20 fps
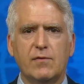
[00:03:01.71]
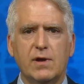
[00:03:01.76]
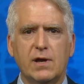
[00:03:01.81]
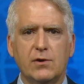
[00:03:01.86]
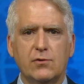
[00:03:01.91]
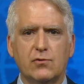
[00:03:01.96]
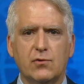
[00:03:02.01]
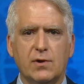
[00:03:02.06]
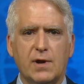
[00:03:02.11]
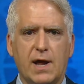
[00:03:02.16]
of
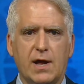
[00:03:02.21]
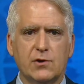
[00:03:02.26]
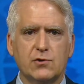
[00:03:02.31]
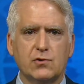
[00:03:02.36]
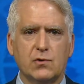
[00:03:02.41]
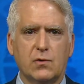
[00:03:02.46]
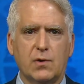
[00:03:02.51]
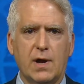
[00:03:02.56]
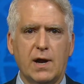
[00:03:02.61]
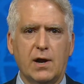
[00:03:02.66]

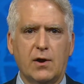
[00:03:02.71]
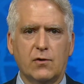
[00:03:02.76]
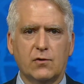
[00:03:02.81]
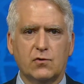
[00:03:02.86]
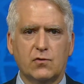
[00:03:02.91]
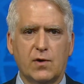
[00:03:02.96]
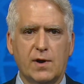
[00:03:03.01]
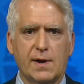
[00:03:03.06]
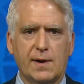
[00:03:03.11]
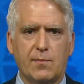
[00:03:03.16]
international air
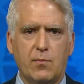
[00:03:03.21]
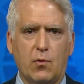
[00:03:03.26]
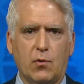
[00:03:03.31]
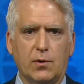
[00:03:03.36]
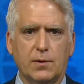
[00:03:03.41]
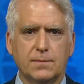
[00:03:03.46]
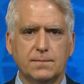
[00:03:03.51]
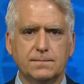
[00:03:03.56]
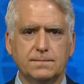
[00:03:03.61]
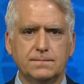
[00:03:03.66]

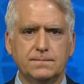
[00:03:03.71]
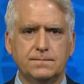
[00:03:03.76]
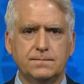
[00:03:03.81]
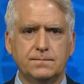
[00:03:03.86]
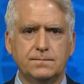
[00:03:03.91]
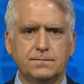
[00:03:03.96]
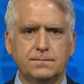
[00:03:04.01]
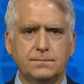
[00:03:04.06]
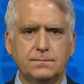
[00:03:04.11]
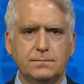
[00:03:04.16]
transport.
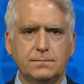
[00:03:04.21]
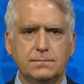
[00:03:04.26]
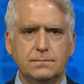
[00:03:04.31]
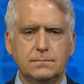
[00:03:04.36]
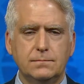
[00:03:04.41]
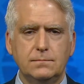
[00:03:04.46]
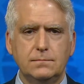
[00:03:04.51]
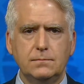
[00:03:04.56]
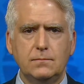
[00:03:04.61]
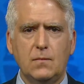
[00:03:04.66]

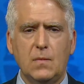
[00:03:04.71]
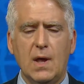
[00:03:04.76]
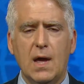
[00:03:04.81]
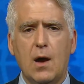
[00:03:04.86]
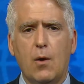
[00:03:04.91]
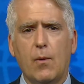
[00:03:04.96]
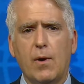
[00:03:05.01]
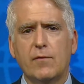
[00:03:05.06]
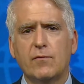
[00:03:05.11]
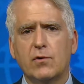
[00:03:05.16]

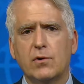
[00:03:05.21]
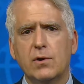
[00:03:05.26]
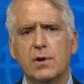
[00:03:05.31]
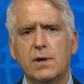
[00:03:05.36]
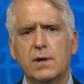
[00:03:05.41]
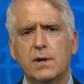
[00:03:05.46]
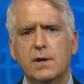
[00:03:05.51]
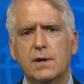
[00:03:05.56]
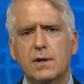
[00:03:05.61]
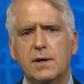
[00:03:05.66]
However,
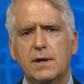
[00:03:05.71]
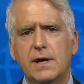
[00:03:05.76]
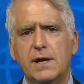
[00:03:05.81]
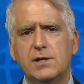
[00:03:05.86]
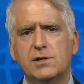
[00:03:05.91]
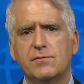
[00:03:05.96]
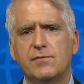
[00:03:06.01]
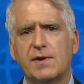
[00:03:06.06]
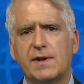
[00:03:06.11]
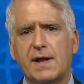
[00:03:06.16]

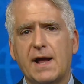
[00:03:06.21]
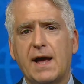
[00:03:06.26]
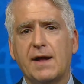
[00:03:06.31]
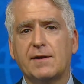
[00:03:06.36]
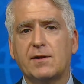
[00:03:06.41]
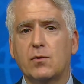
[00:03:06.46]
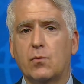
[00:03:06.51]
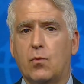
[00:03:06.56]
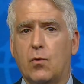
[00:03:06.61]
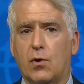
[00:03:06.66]
each of us
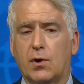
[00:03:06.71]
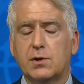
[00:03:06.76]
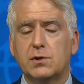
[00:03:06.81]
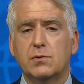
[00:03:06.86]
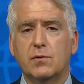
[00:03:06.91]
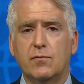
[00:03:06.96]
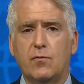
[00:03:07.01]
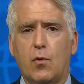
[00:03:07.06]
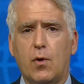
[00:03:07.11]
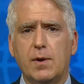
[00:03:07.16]
has to work
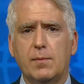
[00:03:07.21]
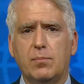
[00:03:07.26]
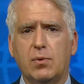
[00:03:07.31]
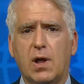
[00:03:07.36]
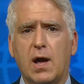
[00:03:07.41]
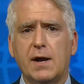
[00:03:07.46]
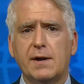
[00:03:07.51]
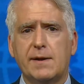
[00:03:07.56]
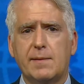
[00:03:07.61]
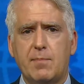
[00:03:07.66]
to avoid
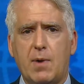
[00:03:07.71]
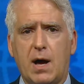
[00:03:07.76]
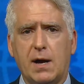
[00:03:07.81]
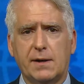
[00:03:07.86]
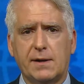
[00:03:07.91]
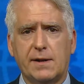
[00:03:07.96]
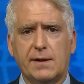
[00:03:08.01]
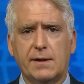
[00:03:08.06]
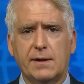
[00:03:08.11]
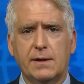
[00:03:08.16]
blind
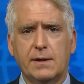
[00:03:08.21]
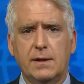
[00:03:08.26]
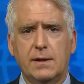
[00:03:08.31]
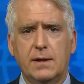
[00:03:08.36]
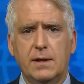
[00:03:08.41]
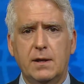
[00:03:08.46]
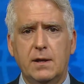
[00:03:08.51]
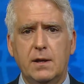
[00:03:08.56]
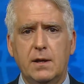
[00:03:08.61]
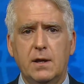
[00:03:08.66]
spots.
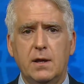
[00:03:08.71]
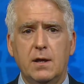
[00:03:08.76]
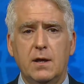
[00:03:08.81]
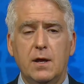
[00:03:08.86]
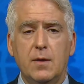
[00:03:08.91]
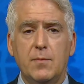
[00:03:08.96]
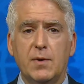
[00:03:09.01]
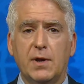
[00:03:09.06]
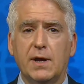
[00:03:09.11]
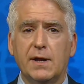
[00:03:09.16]

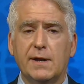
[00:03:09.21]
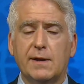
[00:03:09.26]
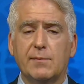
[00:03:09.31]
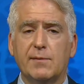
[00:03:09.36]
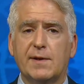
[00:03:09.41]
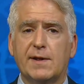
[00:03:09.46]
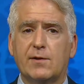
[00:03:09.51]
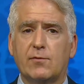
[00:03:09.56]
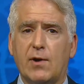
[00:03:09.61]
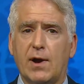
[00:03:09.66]
It begins
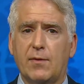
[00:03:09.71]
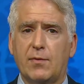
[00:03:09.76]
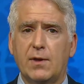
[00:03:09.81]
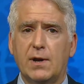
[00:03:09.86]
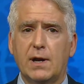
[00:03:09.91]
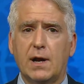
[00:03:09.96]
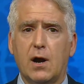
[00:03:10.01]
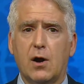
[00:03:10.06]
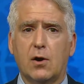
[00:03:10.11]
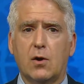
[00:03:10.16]
with
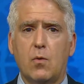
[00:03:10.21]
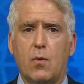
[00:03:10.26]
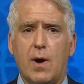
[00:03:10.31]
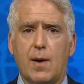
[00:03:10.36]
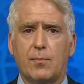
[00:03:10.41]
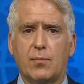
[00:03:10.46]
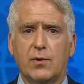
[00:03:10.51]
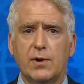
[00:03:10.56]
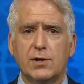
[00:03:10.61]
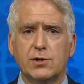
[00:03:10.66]
strengthening our
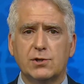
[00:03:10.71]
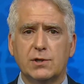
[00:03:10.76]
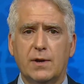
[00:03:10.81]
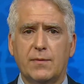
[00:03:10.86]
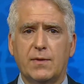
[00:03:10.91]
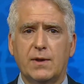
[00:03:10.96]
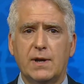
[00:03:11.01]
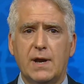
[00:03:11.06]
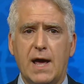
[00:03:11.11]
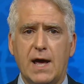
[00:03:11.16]
cooperation
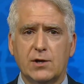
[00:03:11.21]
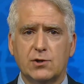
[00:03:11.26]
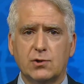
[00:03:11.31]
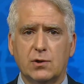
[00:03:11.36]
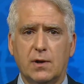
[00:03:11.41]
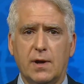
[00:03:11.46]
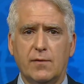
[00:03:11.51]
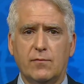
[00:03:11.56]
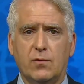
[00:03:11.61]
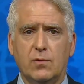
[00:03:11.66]
at the
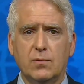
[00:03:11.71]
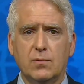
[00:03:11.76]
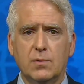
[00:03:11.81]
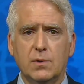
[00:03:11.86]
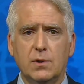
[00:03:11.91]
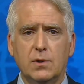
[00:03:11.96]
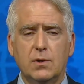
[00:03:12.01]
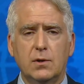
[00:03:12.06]
national level,